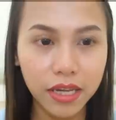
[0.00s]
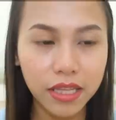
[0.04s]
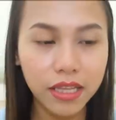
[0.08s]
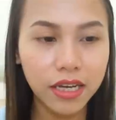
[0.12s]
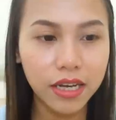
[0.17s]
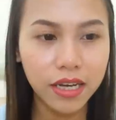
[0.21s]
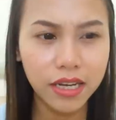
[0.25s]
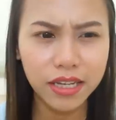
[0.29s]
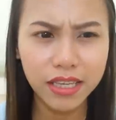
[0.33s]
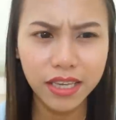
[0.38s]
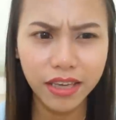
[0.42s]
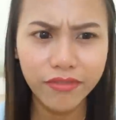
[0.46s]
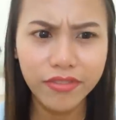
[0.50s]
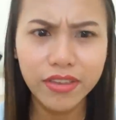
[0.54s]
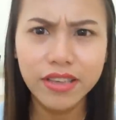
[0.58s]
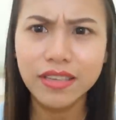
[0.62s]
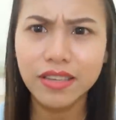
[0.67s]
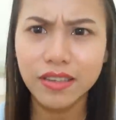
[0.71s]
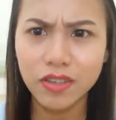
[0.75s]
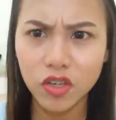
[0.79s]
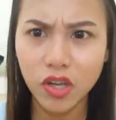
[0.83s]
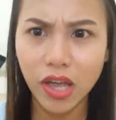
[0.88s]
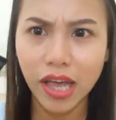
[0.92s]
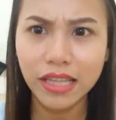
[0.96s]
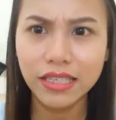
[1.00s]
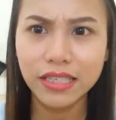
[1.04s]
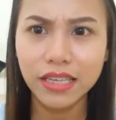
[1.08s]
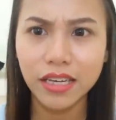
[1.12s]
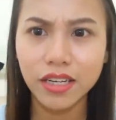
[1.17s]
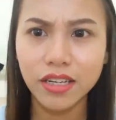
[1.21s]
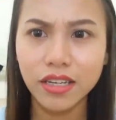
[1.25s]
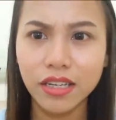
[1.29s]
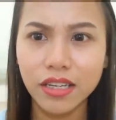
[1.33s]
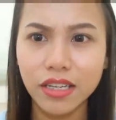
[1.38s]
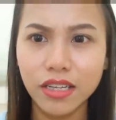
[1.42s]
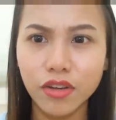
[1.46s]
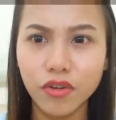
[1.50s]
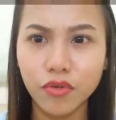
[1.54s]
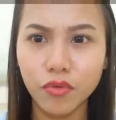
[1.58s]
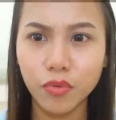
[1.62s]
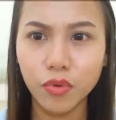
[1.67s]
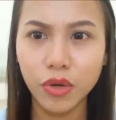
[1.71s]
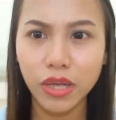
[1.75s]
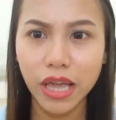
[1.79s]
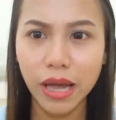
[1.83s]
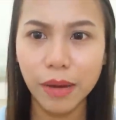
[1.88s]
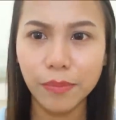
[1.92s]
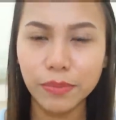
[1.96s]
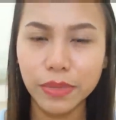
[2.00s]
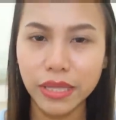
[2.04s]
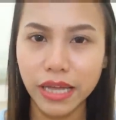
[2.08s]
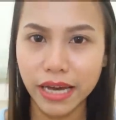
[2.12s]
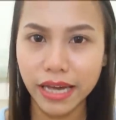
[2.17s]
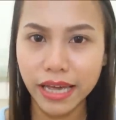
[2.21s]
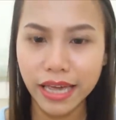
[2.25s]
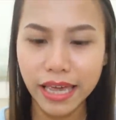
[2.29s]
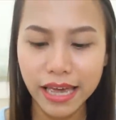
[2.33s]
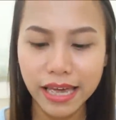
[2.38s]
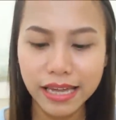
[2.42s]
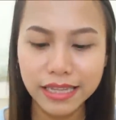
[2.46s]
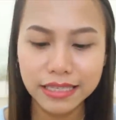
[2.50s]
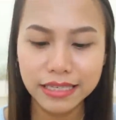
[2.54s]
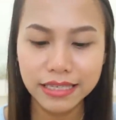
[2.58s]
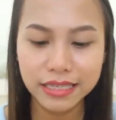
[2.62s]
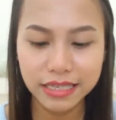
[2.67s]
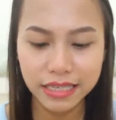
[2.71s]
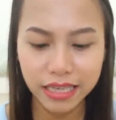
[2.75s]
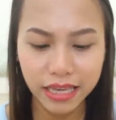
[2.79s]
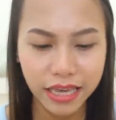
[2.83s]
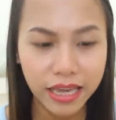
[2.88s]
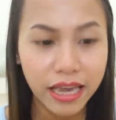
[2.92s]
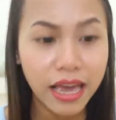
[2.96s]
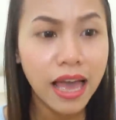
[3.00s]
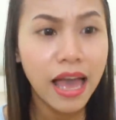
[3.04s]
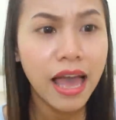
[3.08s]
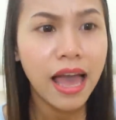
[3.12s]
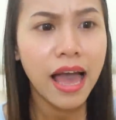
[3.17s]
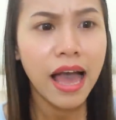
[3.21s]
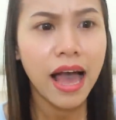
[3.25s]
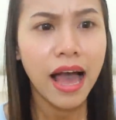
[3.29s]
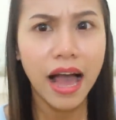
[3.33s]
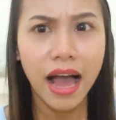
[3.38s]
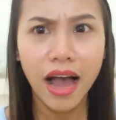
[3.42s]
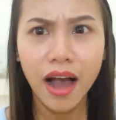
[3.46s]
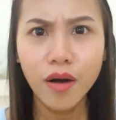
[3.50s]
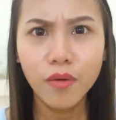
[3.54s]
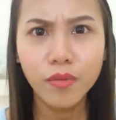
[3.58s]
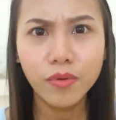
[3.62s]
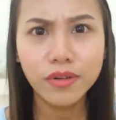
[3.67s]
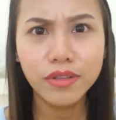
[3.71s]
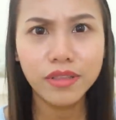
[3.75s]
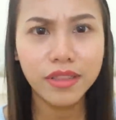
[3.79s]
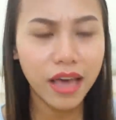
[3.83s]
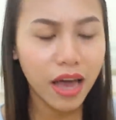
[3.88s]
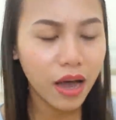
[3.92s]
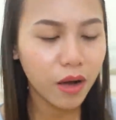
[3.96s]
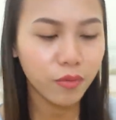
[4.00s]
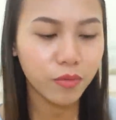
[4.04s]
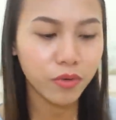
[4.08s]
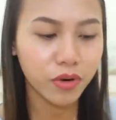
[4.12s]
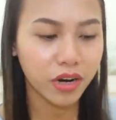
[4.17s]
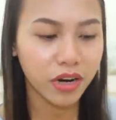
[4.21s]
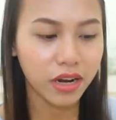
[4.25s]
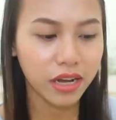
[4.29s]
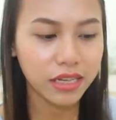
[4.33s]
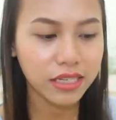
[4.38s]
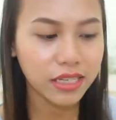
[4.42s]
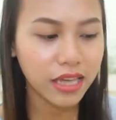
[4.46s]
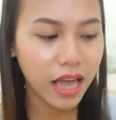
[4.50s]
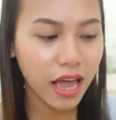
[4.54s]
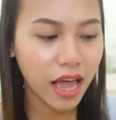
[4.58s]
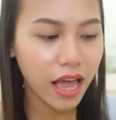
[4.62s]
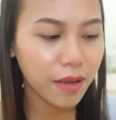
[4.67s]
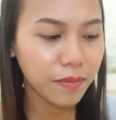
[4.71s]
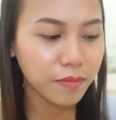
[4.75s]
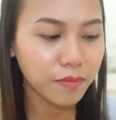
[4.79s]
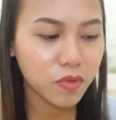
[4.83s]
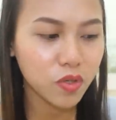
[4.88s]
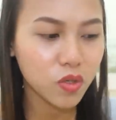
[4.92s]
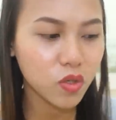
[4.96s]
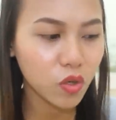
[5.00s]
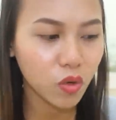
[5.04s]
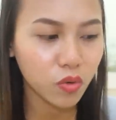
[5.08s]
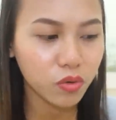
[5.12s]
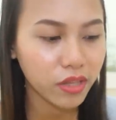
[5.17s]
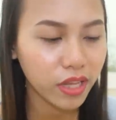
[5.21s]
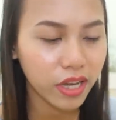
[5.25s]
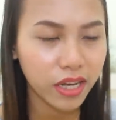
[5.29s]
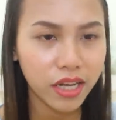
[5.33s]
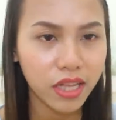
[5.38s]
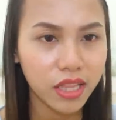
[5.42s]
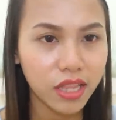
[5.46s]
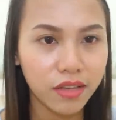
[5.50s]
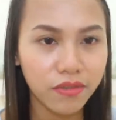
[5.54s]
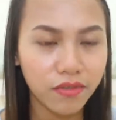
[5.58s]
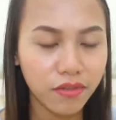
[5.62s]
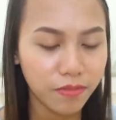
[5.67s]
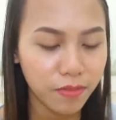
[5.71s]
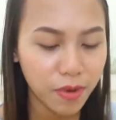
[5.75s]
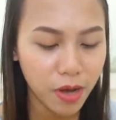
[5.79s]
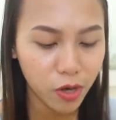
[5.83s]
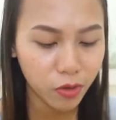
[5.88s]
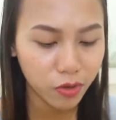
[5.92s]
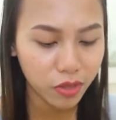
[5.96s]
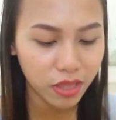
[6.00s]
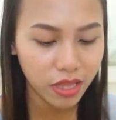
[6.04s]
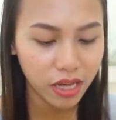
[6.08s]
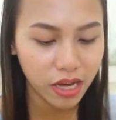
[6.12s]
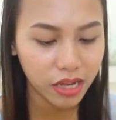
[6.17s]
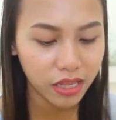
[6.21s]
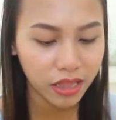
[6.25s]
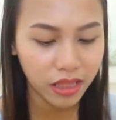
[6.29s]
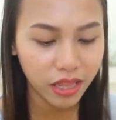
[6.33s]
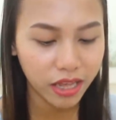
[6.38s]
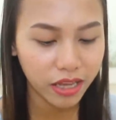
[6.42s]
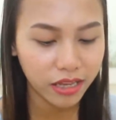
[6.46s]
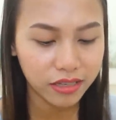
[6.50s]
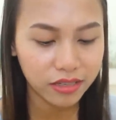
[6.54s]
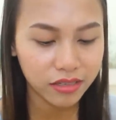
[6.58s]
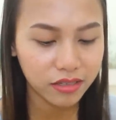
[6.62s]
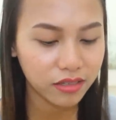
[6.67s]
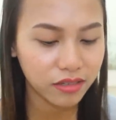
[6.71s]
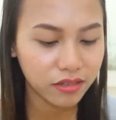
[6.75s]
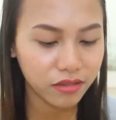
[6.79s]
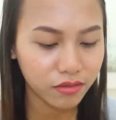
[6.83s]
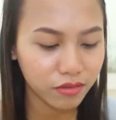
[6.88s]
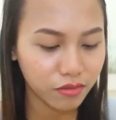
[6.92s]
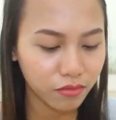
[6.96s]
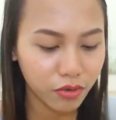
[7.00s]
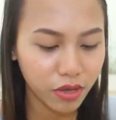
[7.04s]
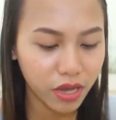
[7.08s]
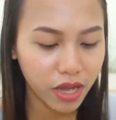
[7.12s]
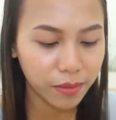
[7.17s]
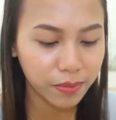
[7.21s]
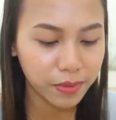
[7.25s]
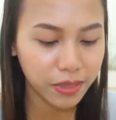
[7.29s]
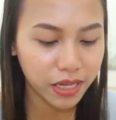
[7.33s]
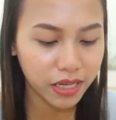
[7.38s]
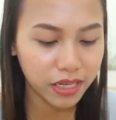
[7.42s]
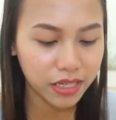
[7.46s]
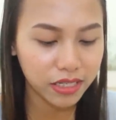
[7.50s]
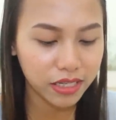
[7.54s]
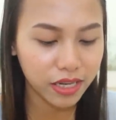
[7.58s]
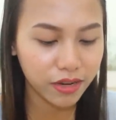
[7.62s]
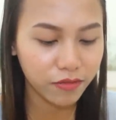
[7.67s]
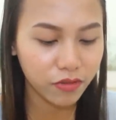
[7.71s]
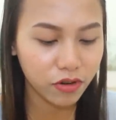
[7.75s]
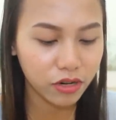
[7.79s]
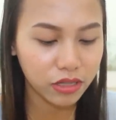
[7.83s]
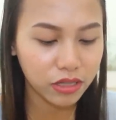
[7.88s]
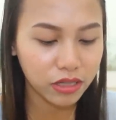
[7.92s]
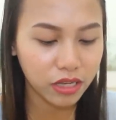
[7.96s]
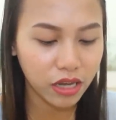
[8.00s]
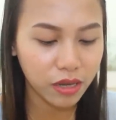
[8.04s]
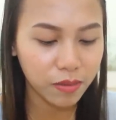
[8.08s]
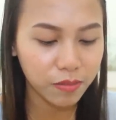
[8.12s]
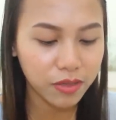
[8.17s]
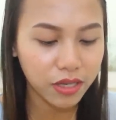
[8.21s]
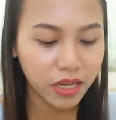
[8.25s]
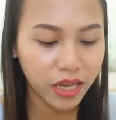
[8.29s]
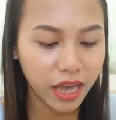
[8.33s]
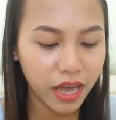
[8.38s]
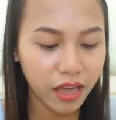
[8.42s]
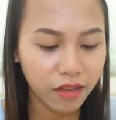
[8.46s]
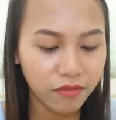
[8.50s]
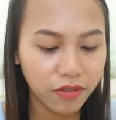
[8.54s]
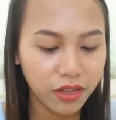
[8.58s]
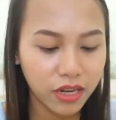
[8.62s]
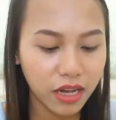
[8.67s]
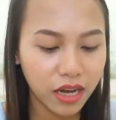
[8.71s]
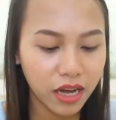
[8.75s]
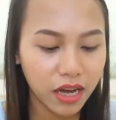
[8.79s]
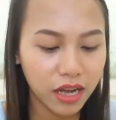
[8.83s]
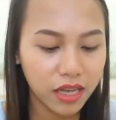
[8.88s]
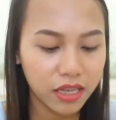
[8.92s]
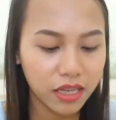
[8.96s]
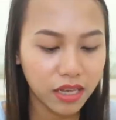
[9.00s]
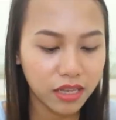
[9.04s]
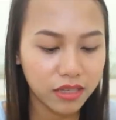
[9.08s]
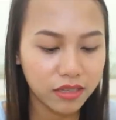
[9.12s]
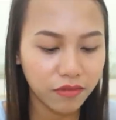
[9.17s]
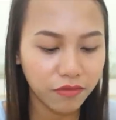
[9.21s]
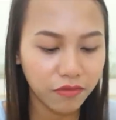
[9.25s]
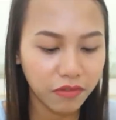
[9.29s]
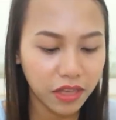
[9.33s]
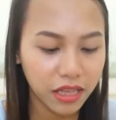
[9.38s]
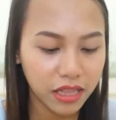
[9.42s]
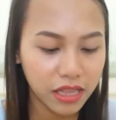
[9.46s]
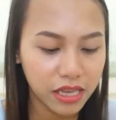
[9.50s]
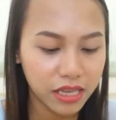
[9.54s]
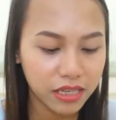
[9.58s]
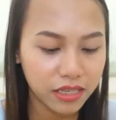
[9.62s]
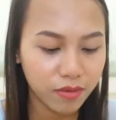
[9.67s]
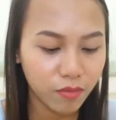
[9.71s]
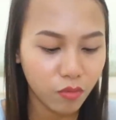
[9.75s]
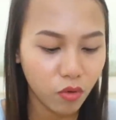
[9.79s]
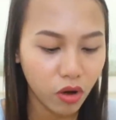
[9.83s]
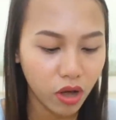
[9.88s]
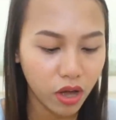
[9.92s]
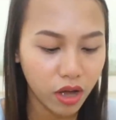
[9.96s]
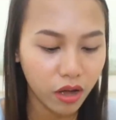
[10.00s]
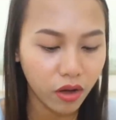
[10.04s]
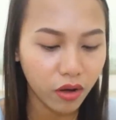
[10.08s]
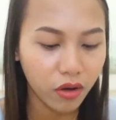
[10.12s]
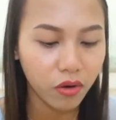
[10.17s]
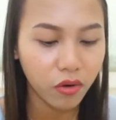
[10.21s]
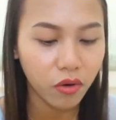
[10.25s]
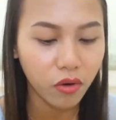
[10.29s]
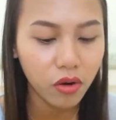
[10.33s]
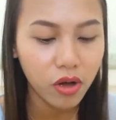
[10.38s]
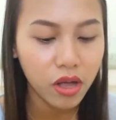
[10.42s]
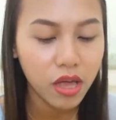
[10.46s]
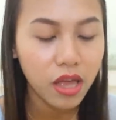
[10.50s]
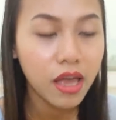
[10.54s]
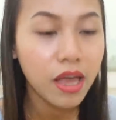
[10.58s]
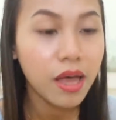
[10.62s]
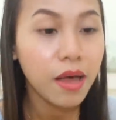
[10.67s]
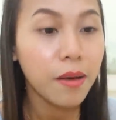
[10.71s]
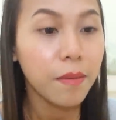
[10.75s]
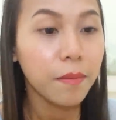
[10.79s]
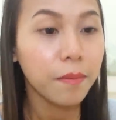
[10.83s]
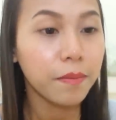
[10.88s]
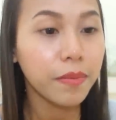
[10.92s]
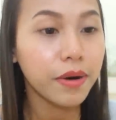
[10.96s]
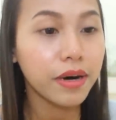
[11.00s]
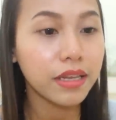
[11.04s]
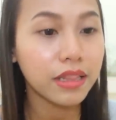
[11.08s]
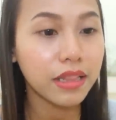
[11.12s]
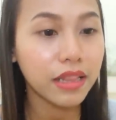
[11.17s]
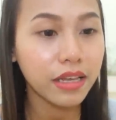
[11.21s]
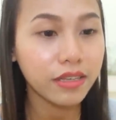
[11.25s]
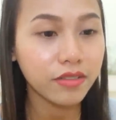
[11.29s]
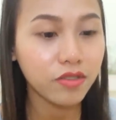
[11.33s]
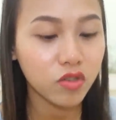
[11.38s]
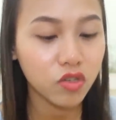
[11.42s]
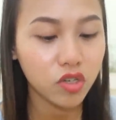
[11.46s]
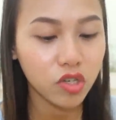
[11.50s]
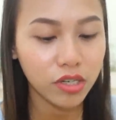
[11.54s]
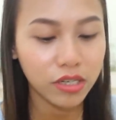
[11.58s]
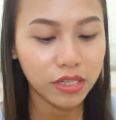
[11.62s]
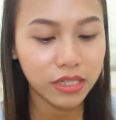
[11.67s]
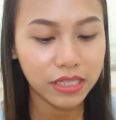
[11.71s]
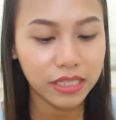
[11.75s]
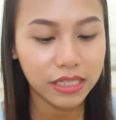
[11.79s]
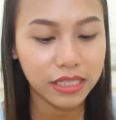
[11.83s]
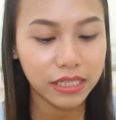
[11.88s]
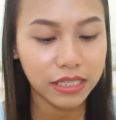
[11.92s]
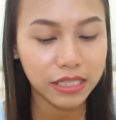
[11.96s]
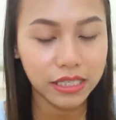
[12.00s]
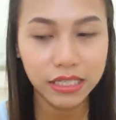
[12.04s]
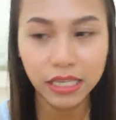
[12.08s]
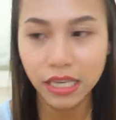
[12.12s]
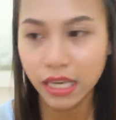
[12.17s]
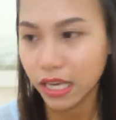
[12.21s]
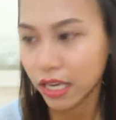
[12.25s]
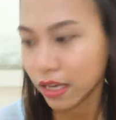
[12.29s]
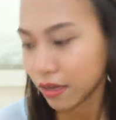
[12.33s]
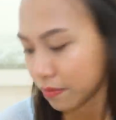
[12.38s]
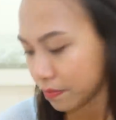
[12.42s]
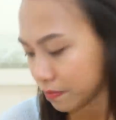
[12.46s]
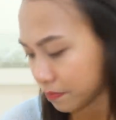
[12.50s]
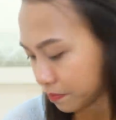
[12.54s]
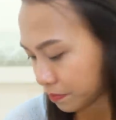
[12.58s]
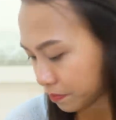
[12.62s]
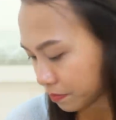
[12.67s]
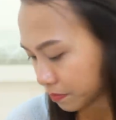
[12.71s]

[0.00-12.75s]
I'm gonna give this a chance and reapply and see how will that work. Kasi I'm so negative about that, like reapplying several times. I'm heavy na nga niya sa feeling sa mukha ko. But let's just see.